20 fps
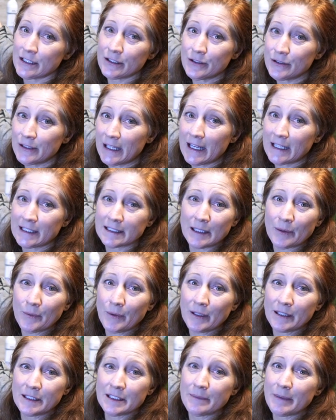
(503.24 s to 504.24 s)
to do that because I
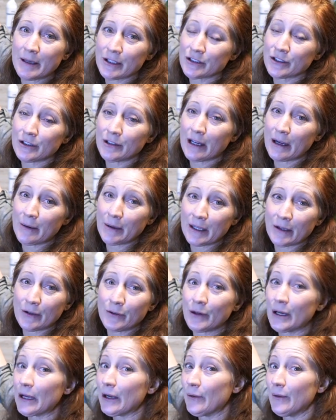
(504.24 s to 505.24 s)
wanted to make sure I could
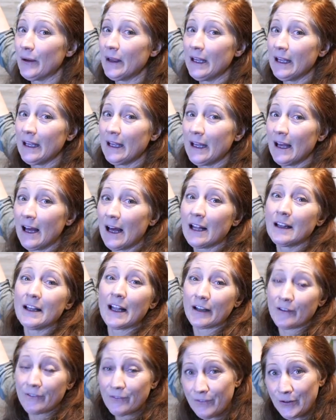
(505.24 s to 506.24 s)
grow a
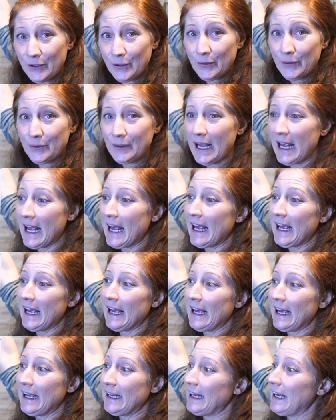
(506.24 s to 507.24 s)
lot of food
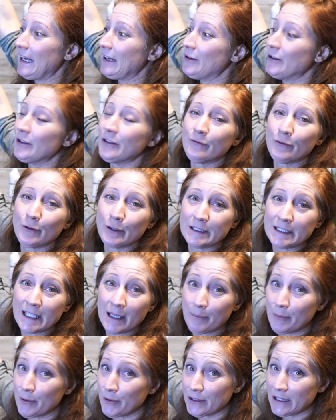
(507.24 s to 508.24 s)
and I couldn't afford to
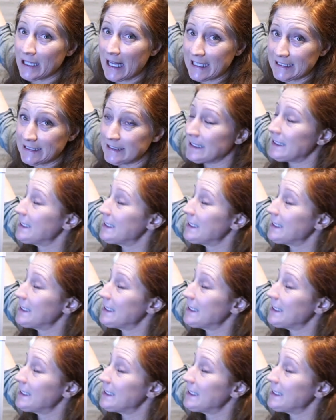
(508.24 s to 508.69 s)
get both lights